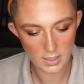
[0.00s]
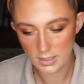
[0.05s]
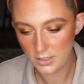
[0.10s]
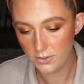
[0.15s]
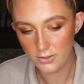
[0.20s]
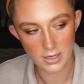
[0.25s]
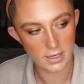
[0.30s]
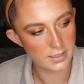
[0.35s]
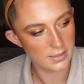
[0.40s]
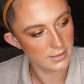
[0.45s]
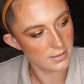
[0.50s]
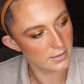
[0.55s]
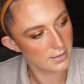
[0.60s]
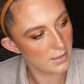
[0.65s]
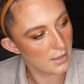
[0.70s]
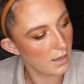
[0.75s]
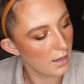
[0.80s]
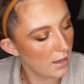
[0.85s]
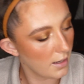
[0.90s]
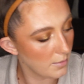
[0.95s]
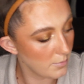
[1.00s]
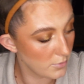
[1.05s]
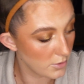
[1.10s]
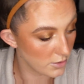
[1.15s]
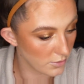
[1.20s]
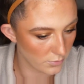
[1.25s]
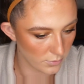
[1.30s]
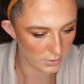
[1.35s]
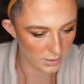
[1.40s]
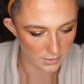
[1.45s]
You guys, I'm
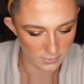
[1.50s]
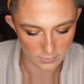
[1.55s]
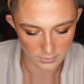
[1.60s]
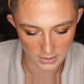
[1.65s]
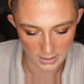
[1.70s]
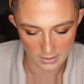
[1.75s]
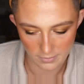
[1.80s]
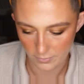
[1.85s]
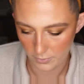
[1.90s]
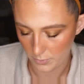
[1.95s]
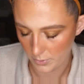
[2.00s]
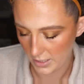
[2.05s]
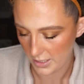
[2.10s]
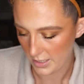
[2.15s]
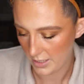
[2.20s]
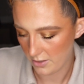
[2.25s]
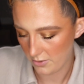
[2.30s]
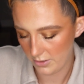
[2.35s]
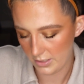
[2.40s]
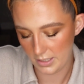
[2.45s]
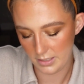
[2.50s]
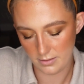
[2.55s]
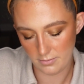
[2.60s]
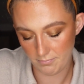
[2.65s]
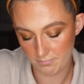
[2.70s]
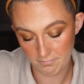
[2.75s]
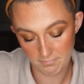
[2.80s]
just really forgetful right now and I'm